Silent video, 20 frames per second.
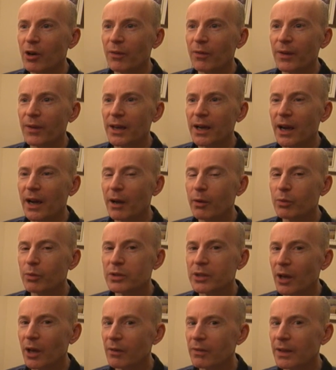coffee. I
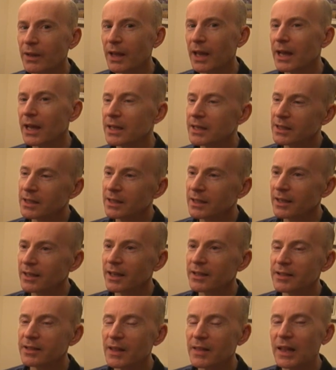always go for that.
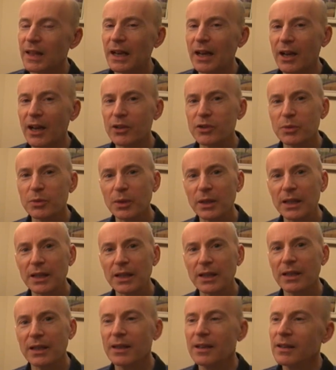I said that last
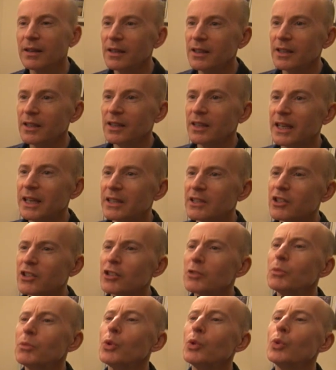week.
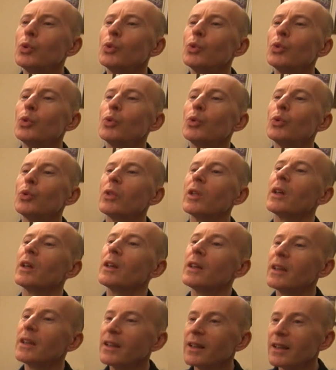It's
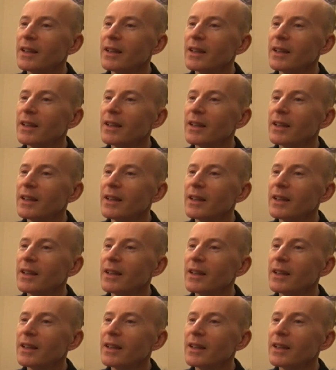smooth.